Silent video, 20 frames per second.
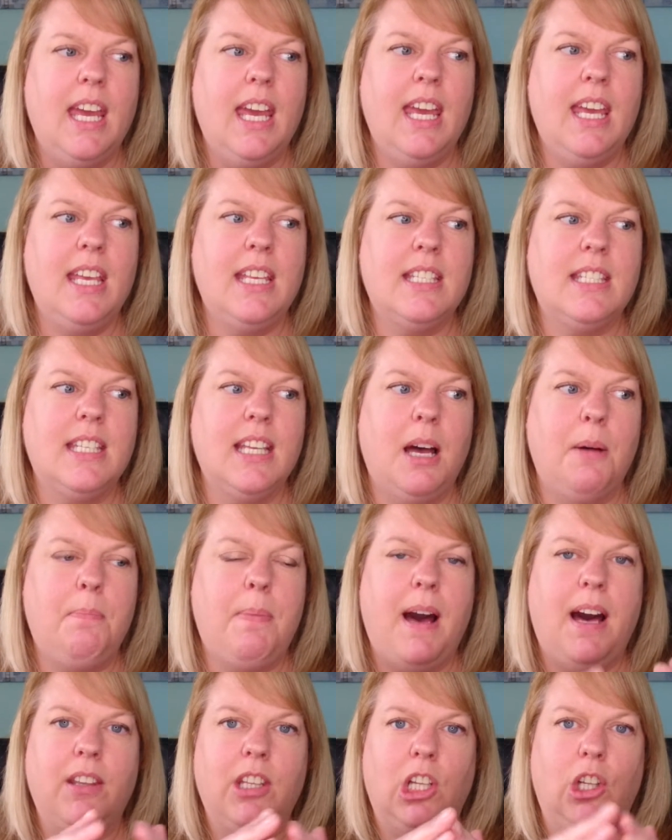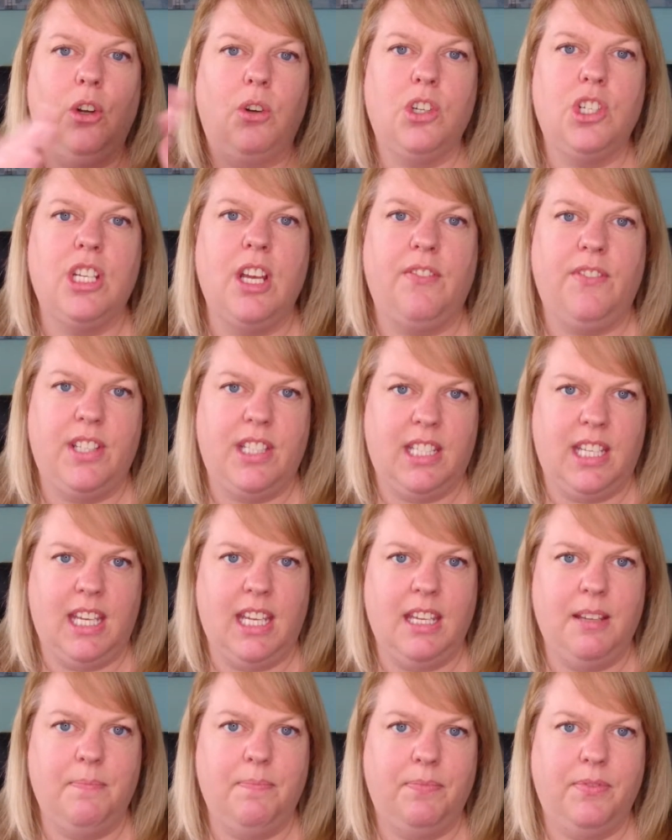it's about the
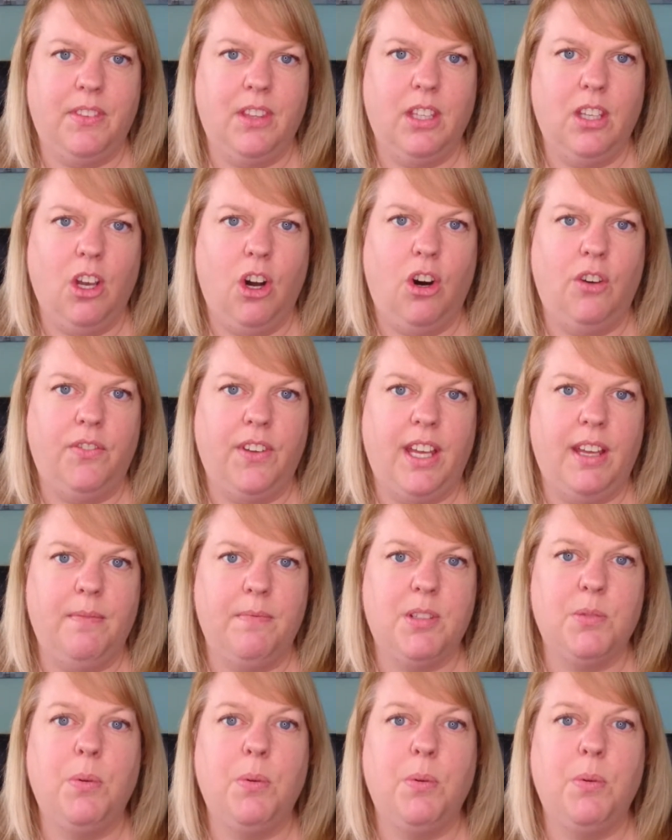longevity of it.